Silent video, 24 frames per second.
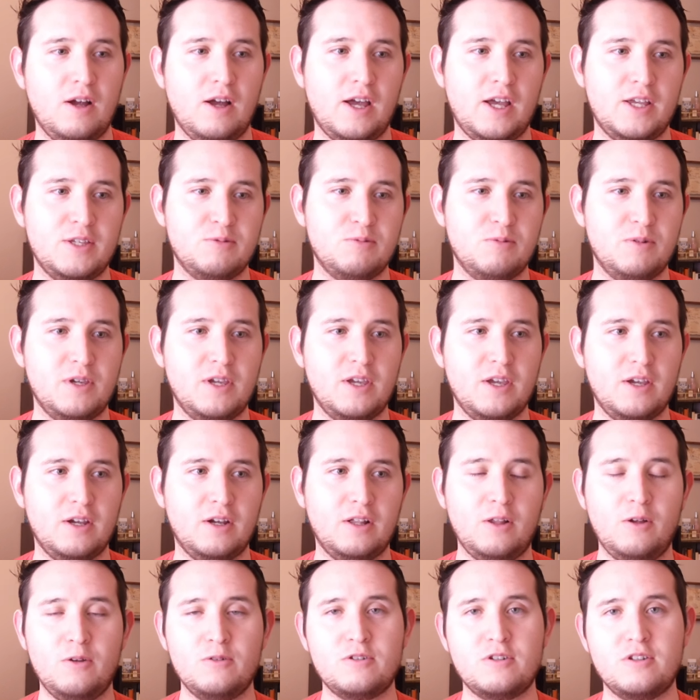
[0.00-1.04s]
As we
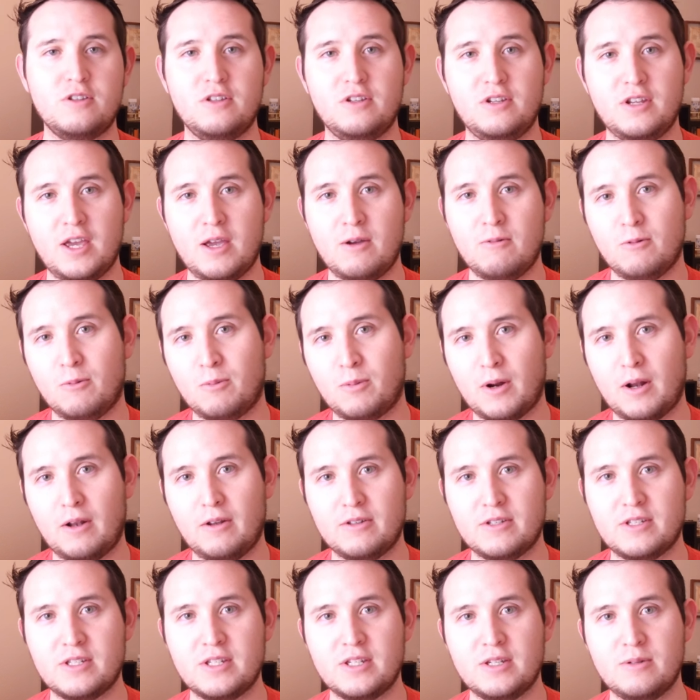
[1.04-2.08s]
get closer to the date, we'll
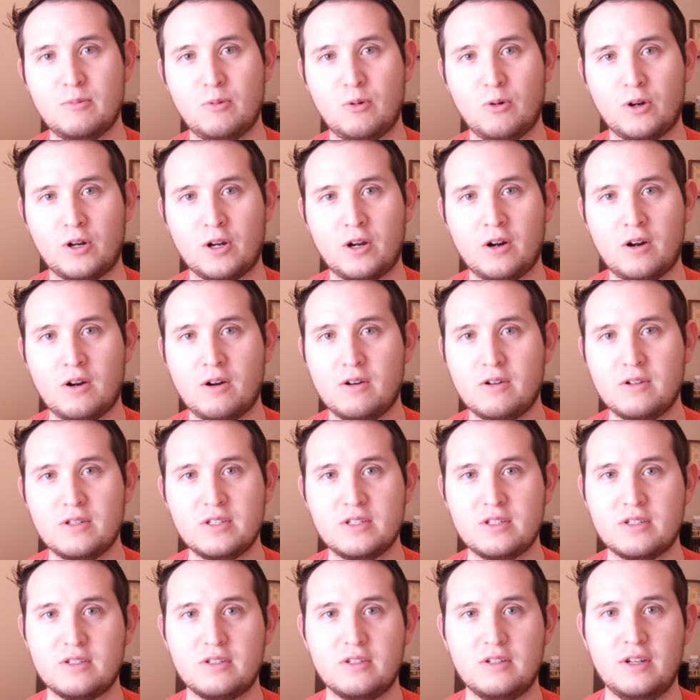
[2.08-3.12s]
probably see more
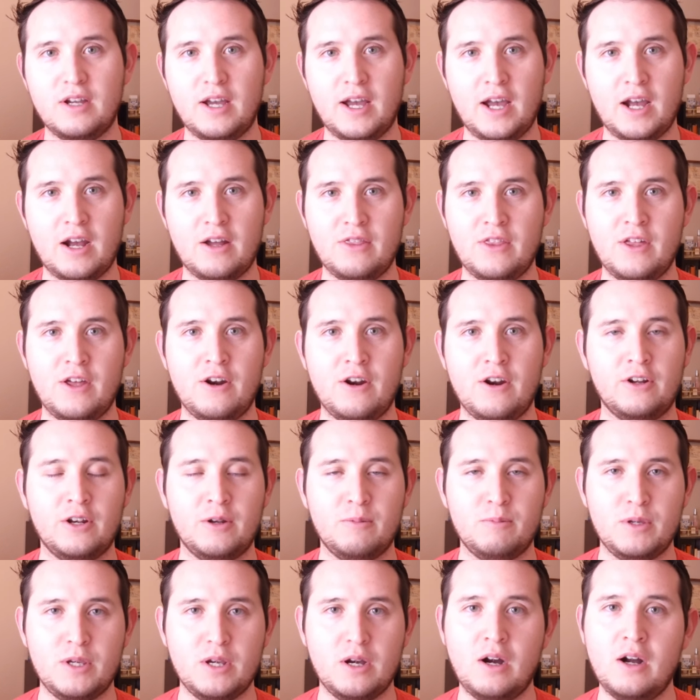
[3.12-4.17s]
cards that are going
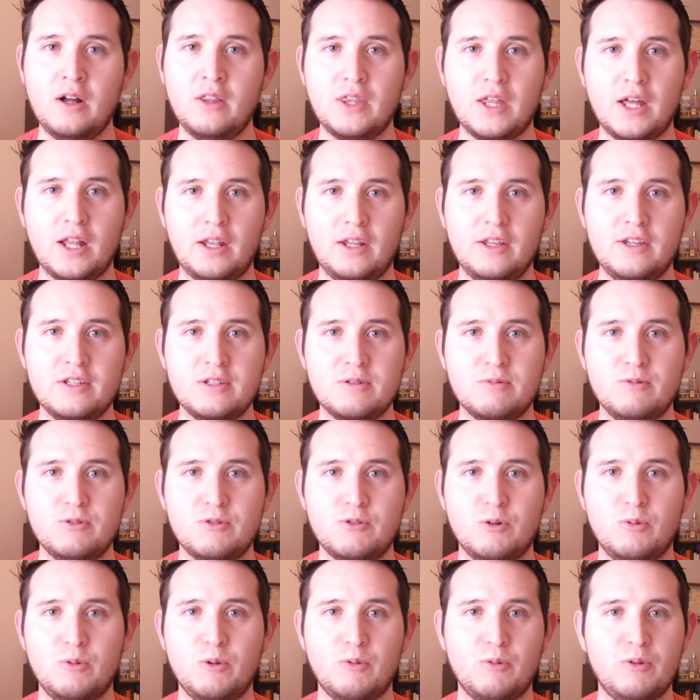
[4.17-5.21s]
to be on that list,
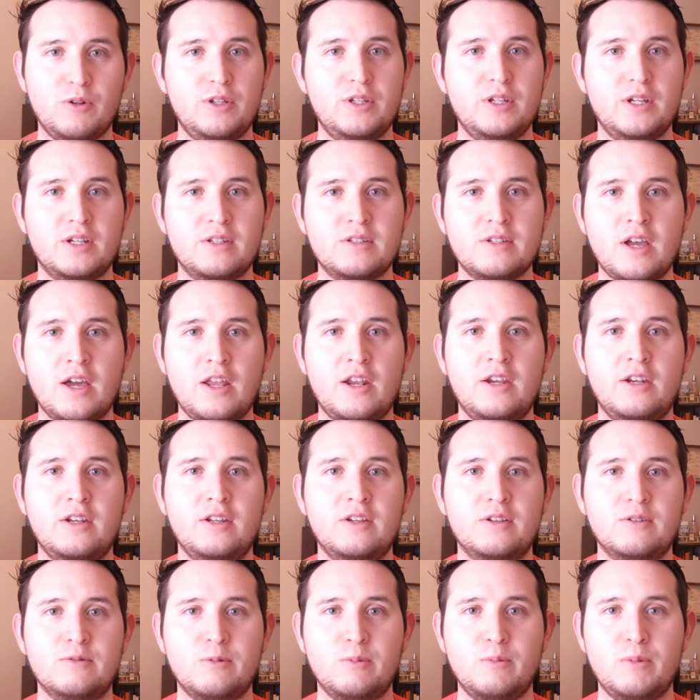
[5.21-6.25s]
which will be really exciting
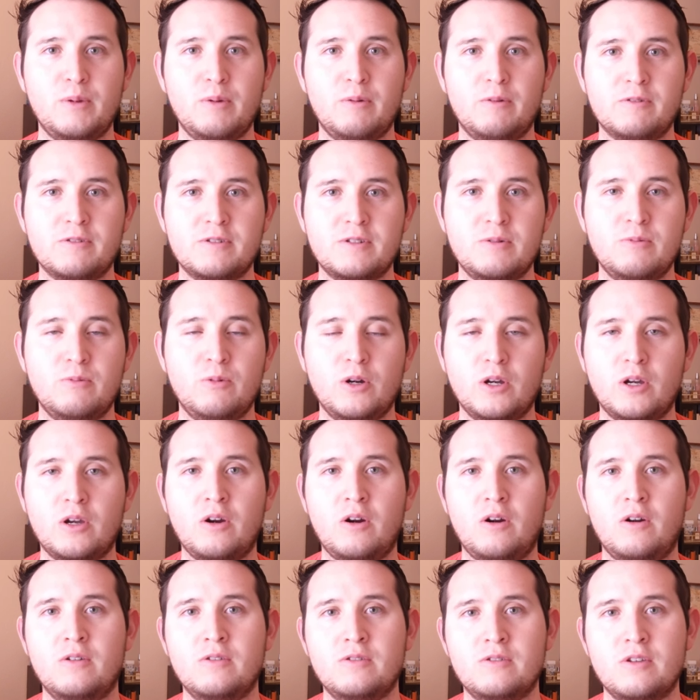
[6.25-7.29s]
because we'll be able to see what
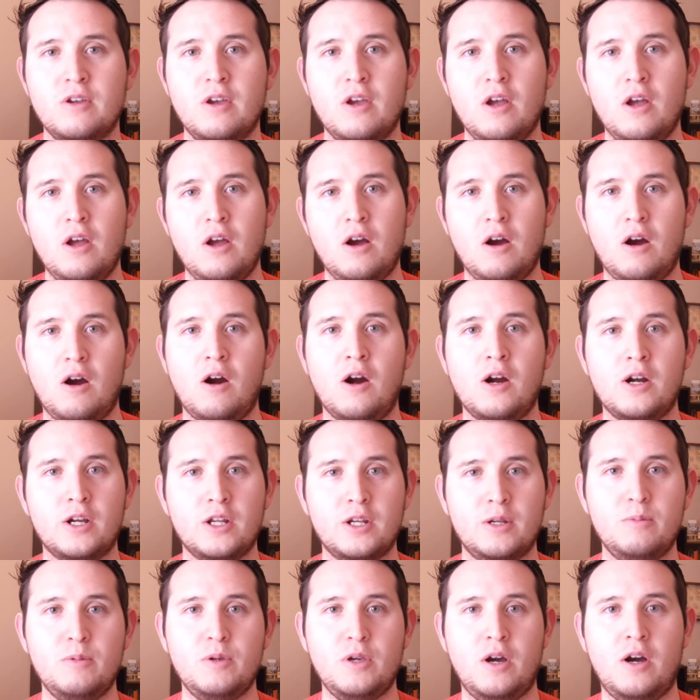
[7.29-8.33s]
cards are
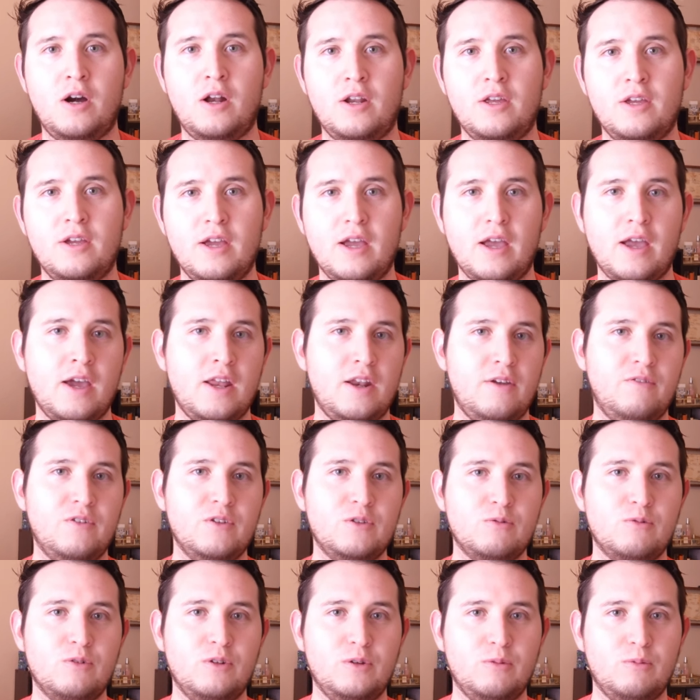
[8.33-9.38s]
going to be on it and if
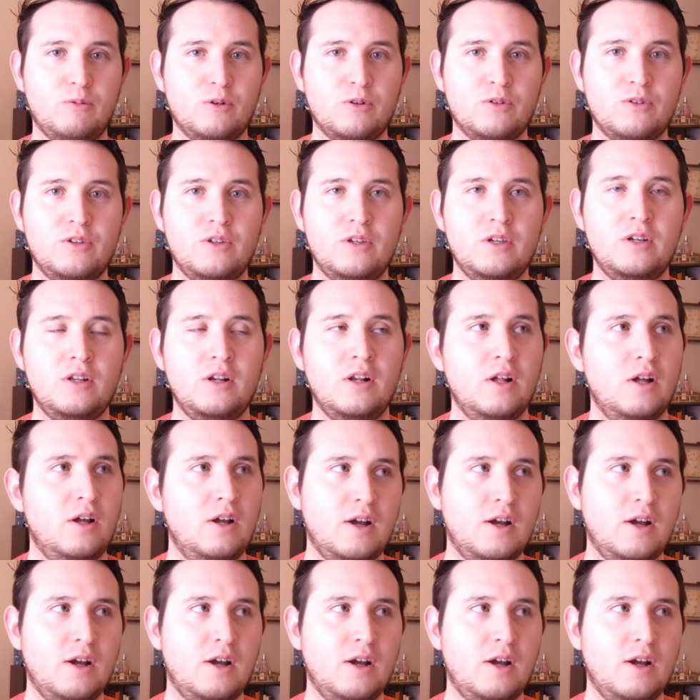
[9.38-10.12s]
it's really worth it.